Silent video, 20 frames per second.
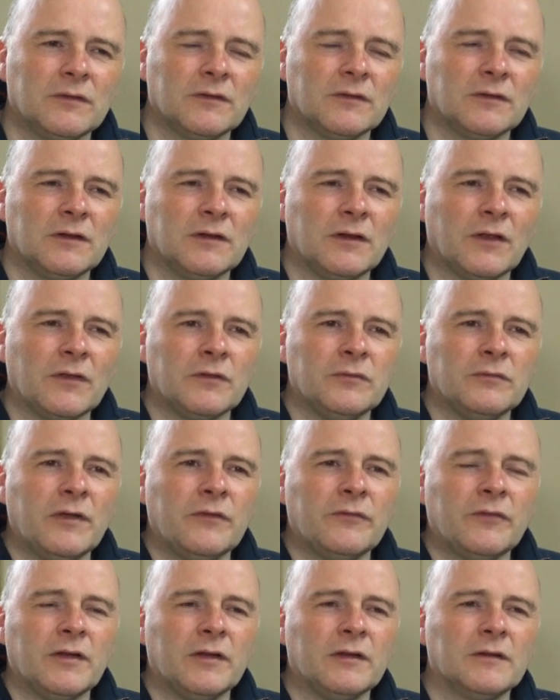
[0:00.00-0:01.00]
the
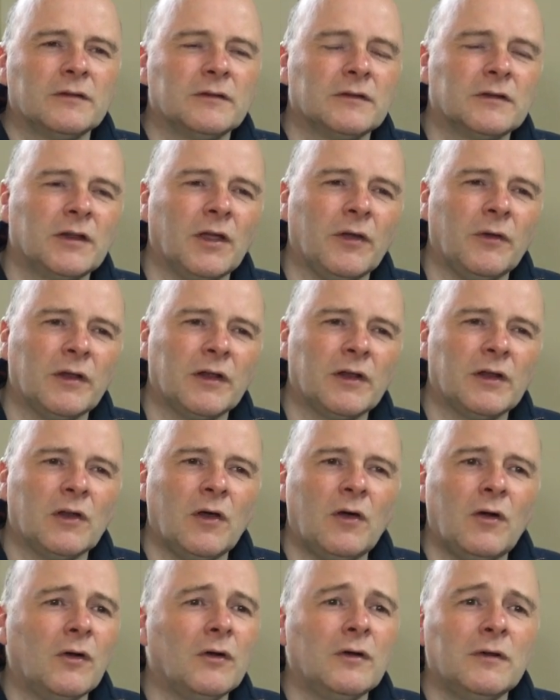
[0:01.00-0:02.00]
river going
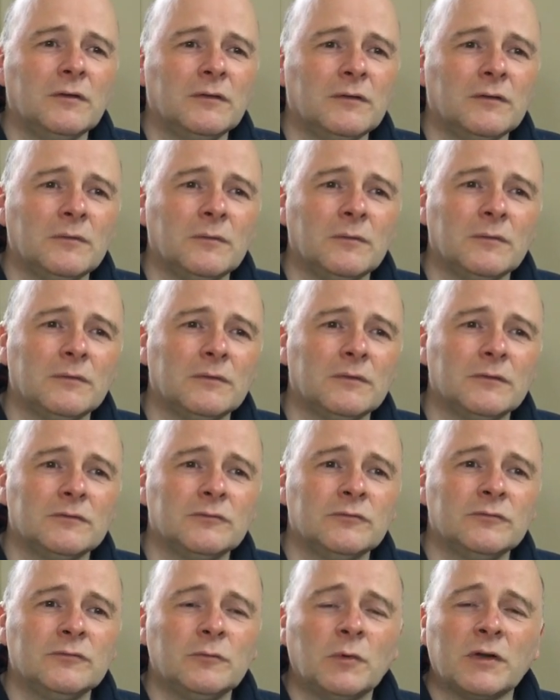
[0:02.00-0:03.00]
along,
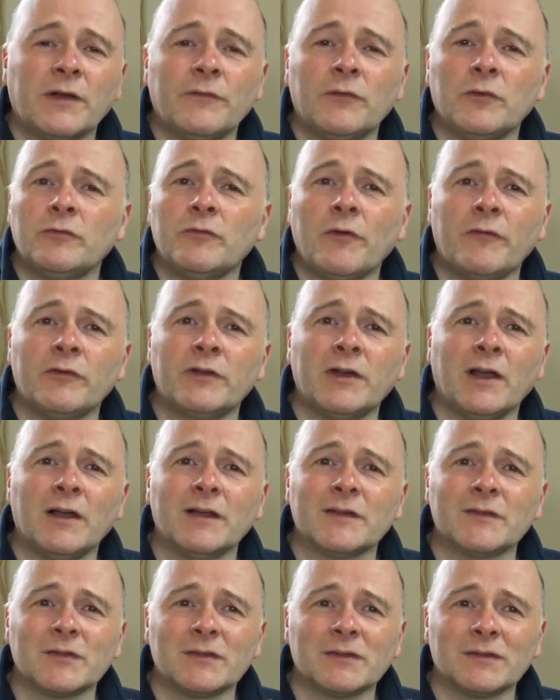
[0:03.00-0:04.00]
whatever a river
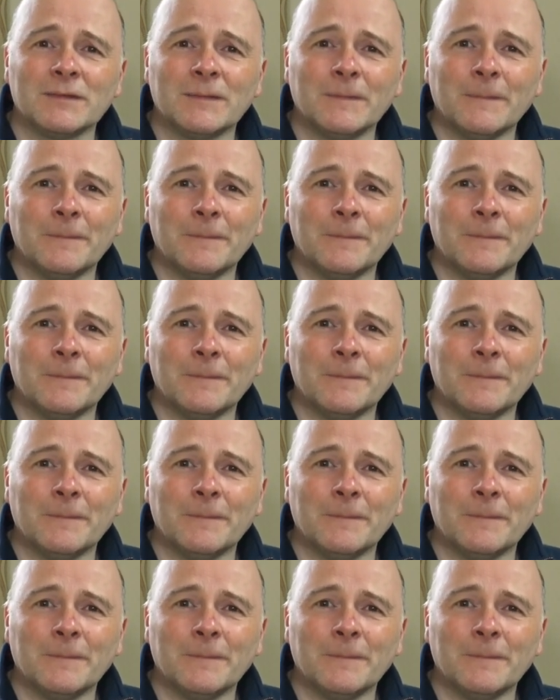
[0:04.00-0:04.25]
does.